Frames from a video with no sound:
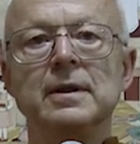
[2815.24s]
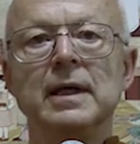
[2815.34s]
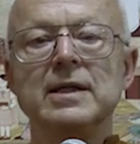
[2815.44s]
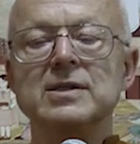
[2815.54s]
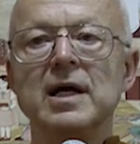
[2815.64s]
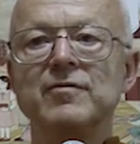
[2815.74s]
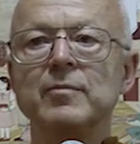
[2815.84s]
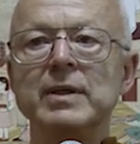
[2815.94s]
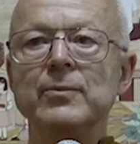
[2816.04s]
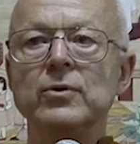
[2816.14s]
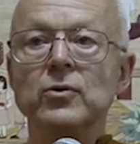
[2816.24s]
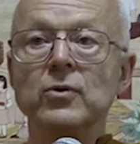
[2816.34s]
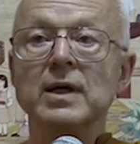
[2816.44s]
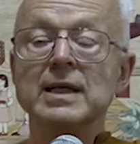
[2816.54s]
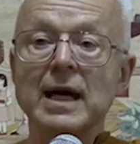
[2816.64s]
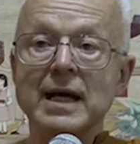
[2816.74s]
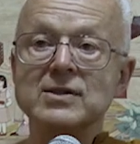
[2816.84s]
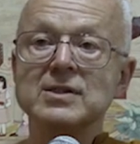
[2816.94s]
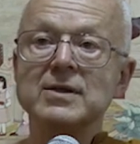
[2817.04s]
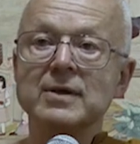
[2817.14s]
And it's not for people who are
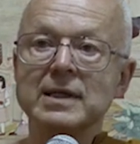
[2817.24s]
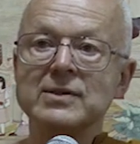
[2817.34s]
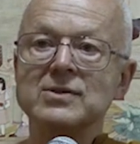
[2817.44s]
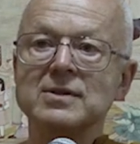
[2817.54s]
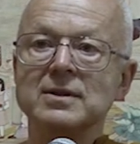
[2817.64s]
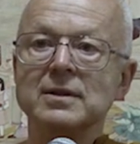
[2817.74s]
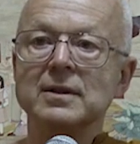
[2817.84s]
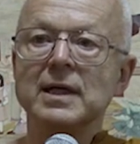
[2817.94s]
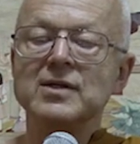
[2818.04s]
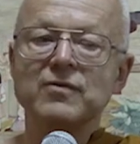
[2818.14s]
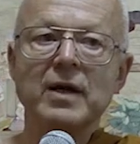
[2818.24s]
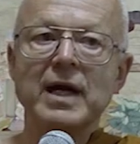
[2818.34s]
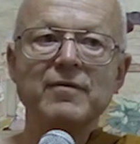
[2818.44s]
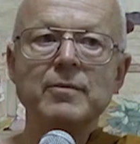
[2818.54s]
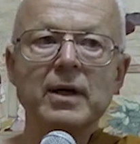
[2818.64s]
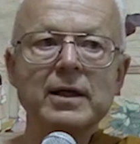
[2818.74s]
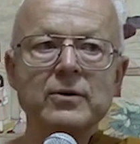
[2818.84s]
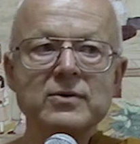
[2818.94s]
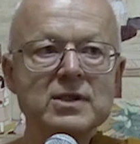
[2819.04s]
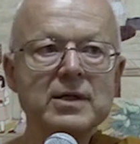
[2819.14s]
not serious. It's for everybody
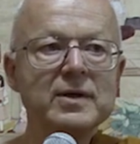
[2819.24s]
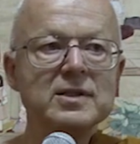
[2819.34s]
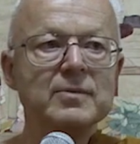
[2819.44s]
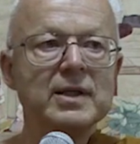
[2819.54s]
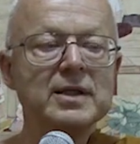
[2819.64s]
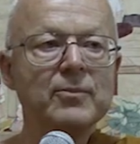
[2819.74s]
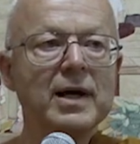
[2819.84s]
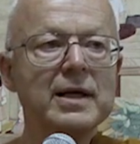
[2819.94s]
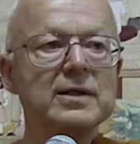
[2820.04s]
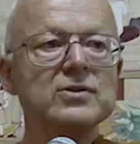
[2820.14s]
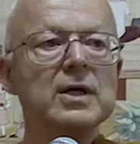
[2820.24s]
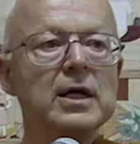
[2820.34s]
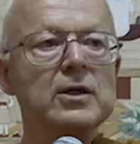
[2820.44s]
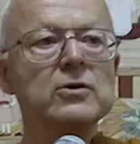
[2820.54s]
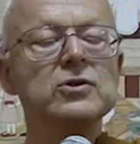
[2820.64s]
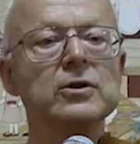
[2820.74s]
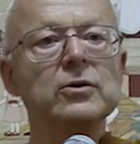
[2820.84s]
who's serious about the practice. You should